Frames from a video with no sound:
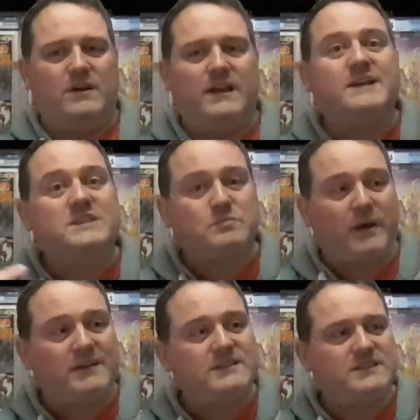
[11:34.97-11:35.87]

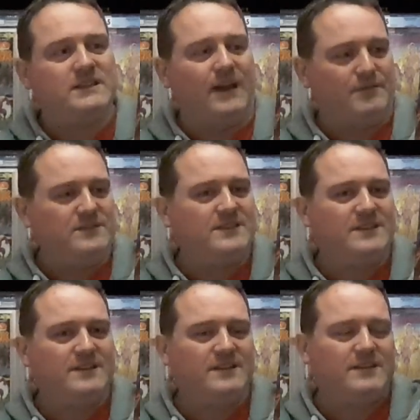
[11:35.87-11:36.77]
expect to love it.
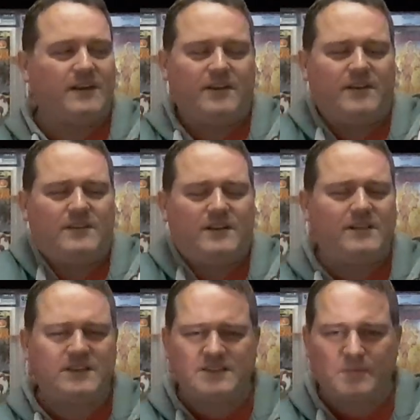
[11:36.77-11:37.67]

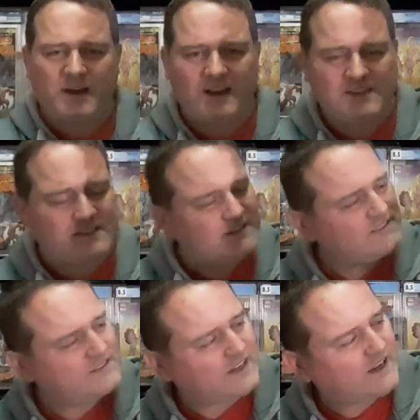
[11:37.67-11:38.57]
Does that make any
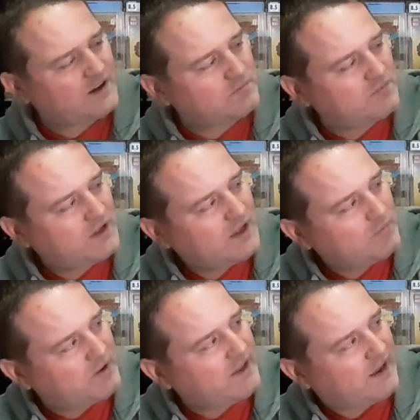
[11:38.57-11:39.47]
sense?
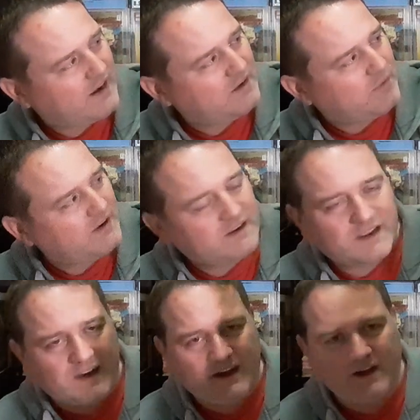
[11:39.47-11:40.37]
But yeah, anyway,
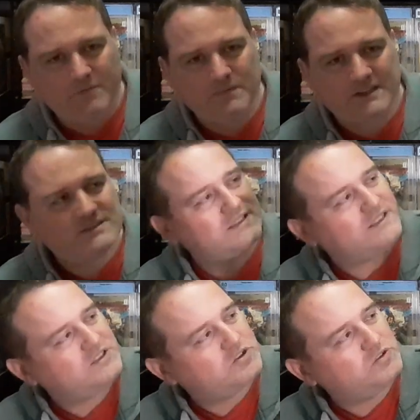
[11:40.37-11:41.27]
that's
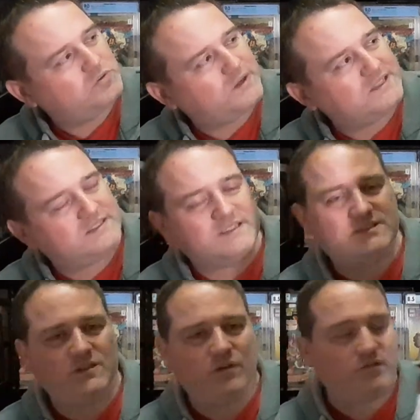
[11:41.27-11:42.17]
issue
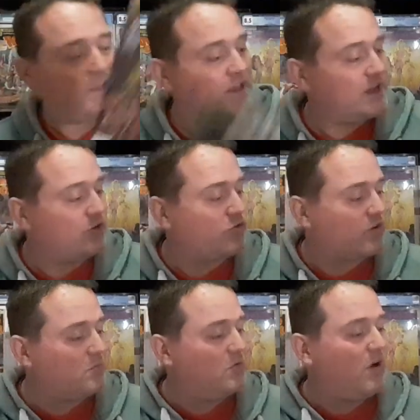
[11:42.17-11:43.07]
26 of The
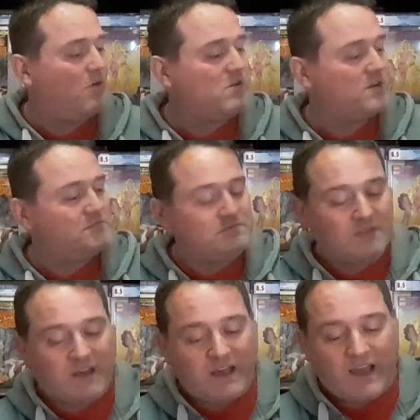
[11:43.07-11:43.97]
Incredible Hulk.
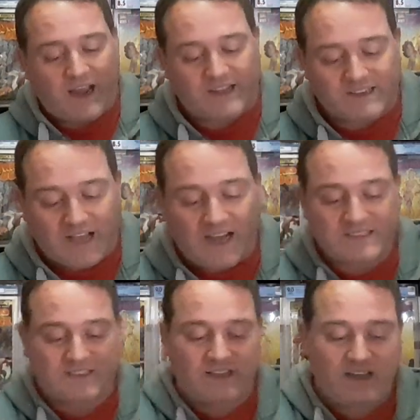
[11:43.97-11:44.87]
And
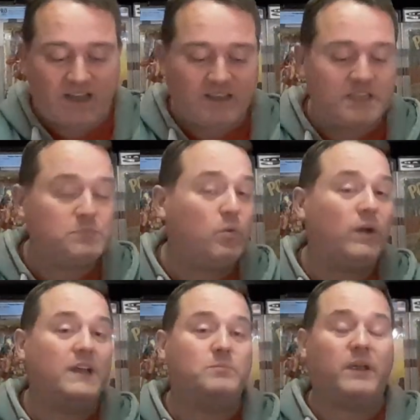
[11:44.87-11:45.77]
lastly, and this book
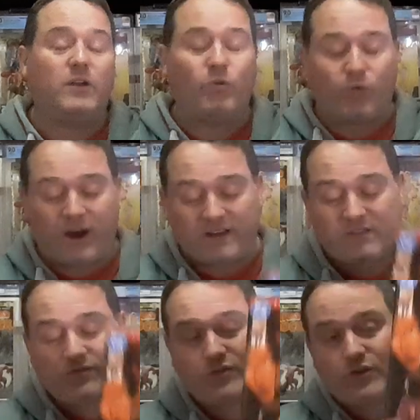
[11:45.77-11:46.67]
has been great
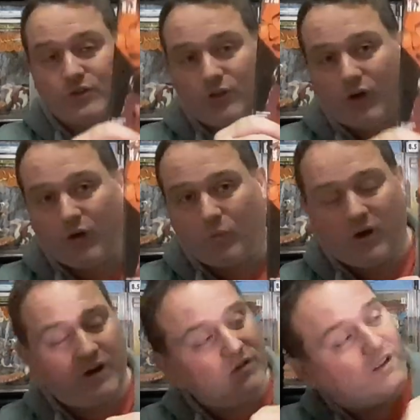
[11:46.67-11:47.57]
for a long
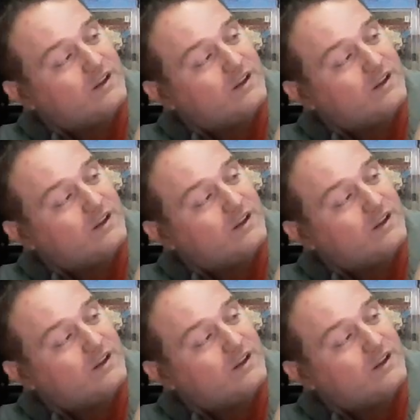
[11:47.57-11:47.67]
while,